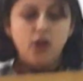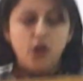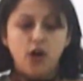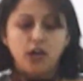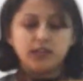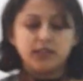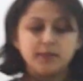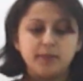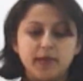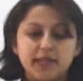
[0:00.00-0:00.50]

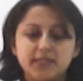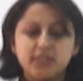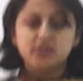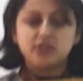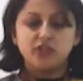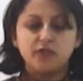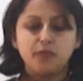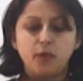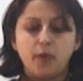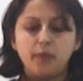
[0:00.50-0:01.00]
on the
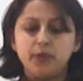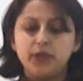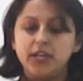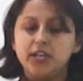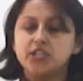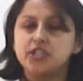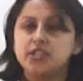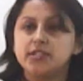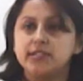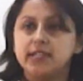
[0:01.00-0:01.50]
basis of
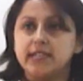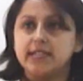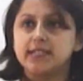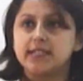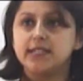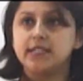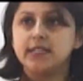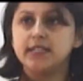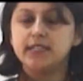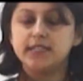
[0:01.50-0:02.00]
population
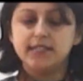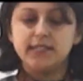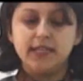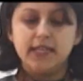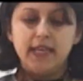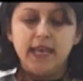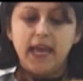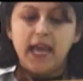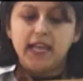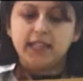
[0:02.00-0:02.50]
densities
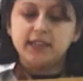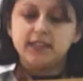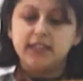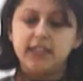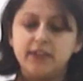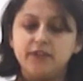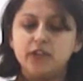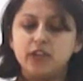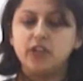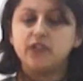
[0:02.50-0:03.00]
and
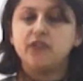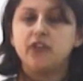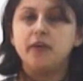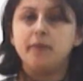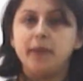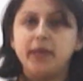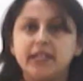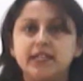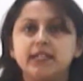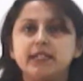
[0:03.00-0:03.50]
the level
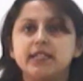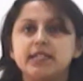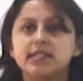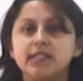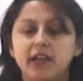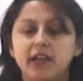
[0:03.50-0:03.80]
of amenities